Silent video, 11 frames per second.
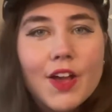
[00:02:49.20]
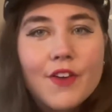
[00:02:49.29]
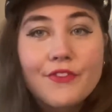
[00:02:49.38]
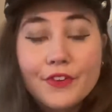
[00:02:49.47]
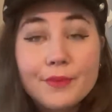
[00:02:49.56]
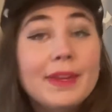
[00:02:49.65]

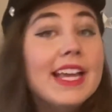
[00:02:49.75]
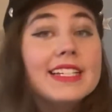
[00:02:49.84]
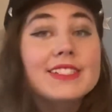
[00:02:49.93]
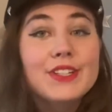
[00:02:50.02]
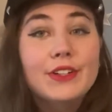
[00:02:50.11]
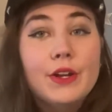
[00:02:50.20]
for me
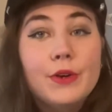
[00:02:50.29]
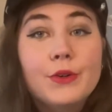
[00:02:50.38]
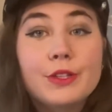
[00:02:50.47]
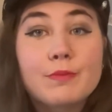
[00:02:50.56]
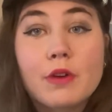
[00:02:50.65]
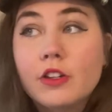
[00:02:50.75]
to know
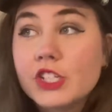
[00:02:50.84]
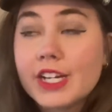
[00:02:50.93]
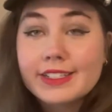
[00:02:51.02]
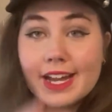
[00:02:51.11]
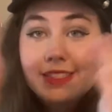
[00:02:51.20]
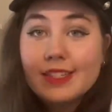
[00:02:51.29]
the
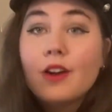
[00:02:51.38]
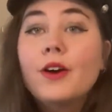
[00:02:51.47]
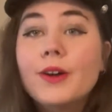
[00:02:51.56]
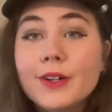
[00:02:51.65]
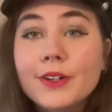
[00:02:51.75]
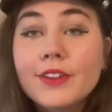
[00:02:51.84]
project as a
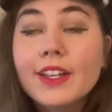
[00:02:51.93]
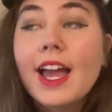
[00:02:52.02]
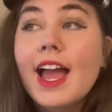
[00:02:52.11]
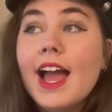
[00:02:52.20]
whole